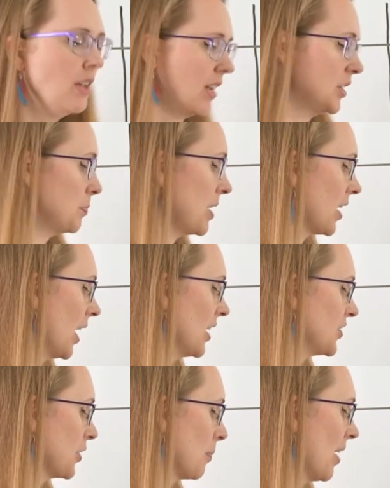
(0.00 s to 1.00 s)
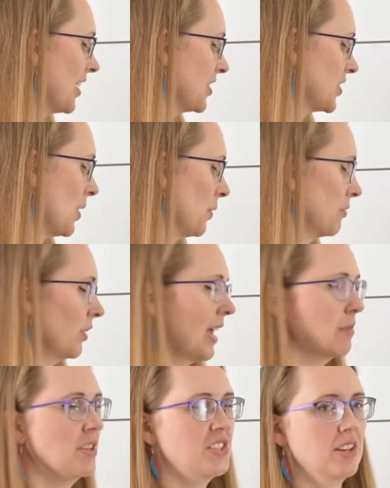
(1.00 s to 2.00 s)
It's because your body's so
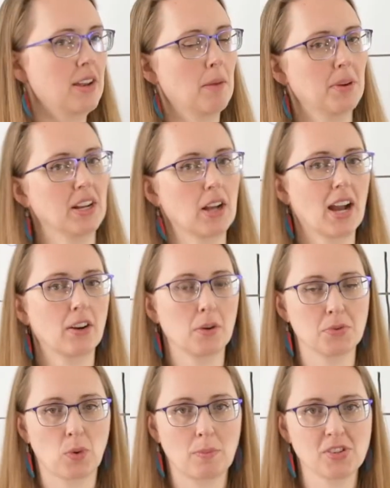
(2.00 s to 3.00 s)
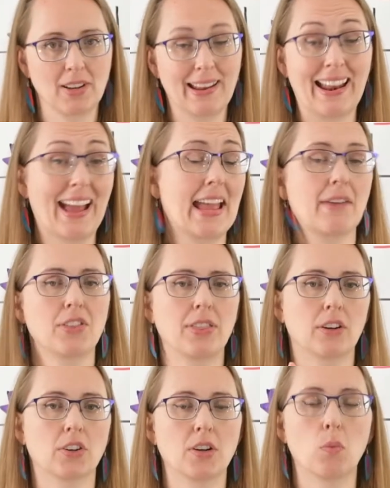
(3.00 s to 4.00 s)
inflamed, it's inhibiting iron absorption. And I have a
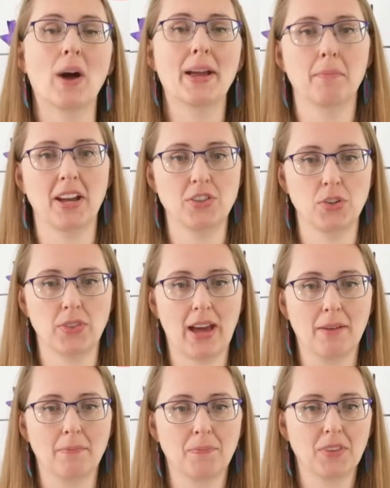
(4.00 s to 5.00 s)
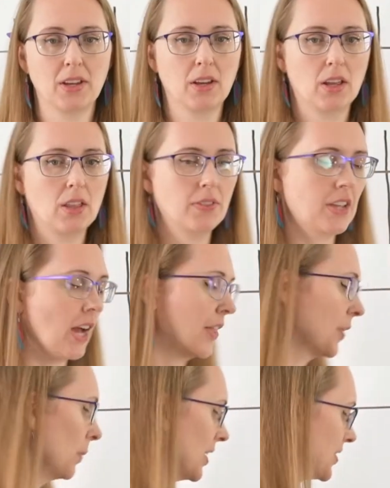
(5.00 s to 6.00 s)
theory of why it might do that. The
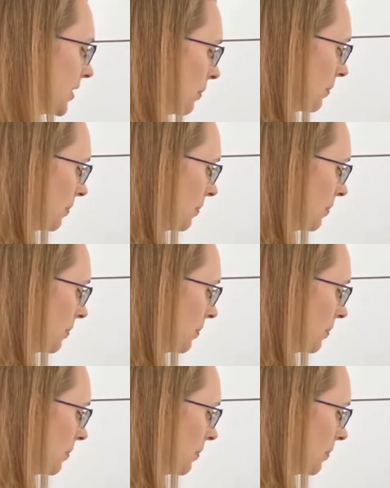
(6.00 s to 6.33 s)
other ones that